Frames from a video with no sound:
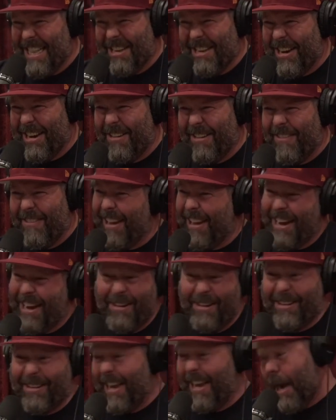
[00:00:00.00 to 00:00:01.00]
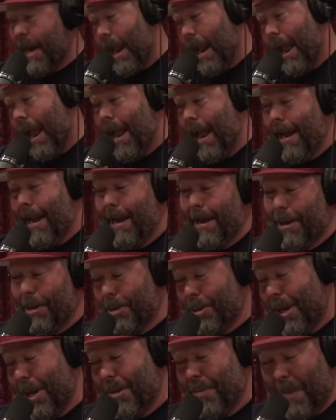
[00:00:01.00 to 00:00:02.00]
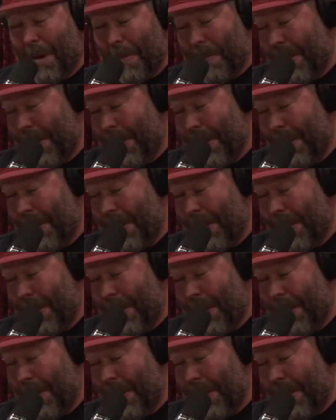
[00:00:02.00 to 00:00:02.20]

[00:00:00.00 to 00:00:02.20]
They're like, what? I was like, I need to change my